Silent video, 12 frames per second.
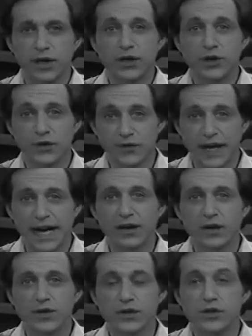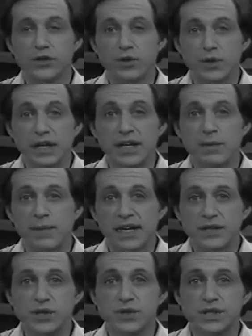You've now learned that you can command
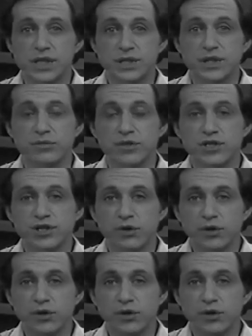your system to show